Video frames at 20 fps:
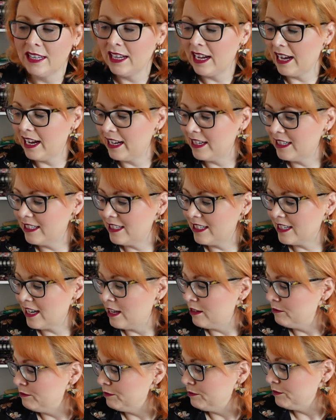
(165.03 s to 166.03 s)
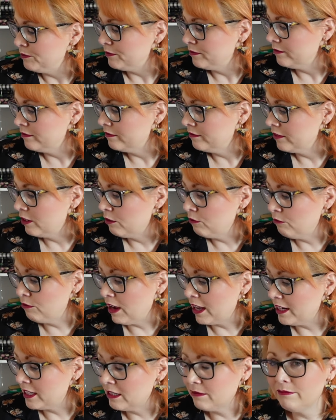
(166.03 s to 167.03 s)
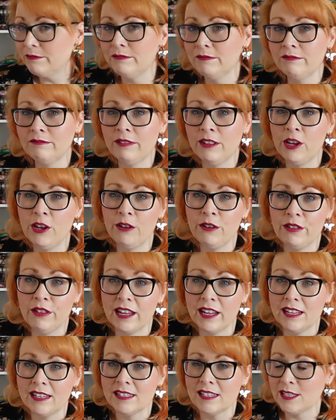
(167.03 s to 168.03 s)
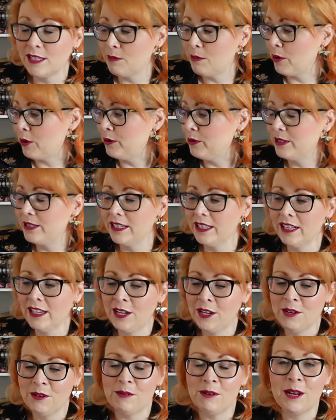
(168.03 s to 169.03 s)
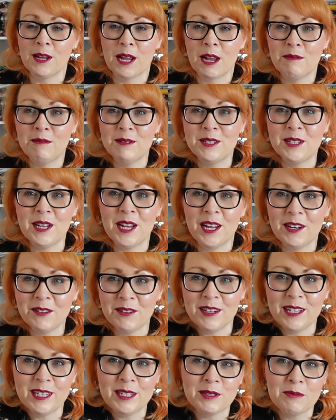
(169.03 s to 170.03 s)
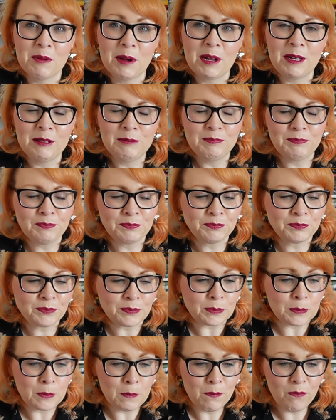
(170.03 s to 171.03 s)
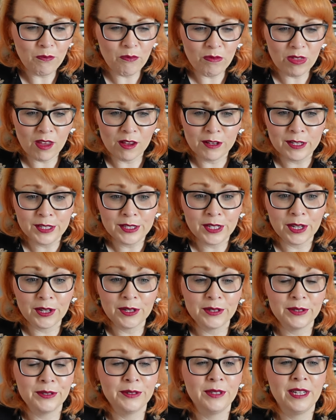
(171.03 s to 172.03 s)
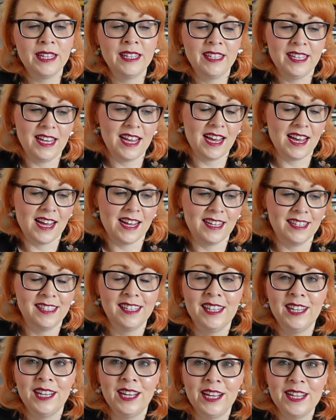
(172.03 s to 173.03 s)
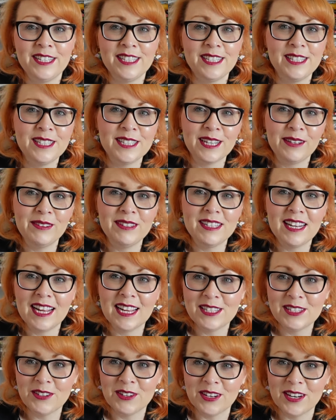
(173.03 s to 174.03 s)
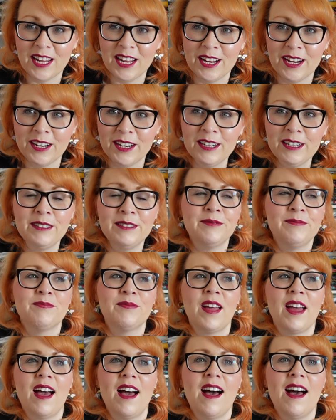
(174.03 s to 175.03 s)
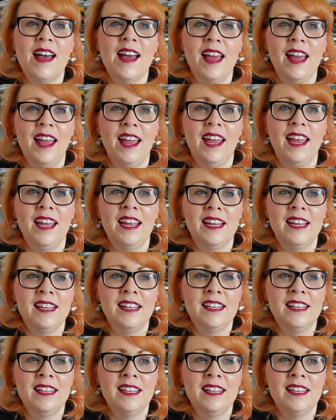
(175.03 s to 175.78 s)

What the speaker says: and random cute things, I suppose, when it comes to Henry as well. So yeah, since I was last on here, I've